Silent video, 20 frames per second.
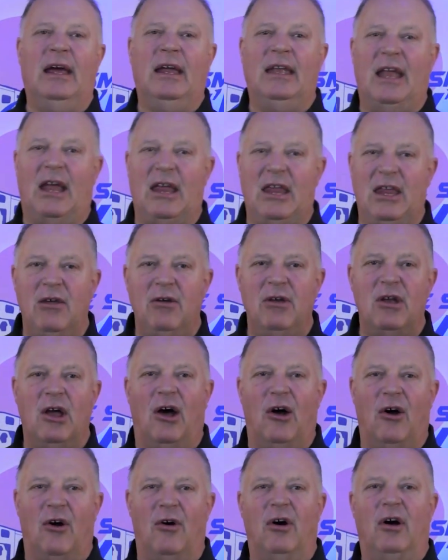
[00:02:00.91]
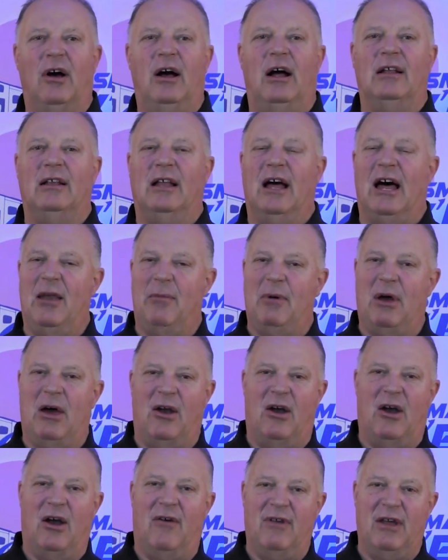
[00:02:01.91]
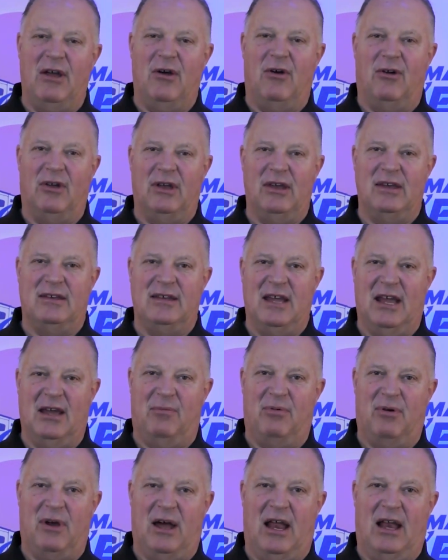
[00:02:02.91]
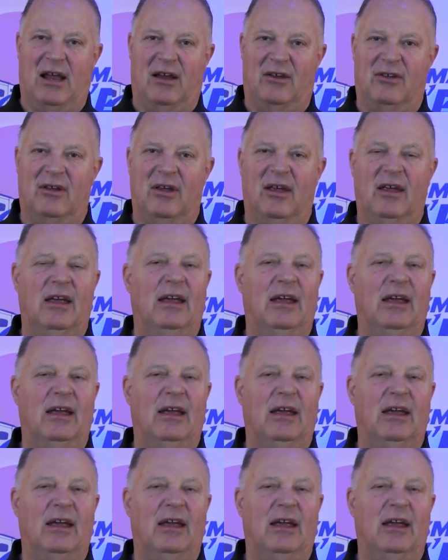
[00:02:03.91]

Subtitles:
Now, you know a lot about RV holding tank products.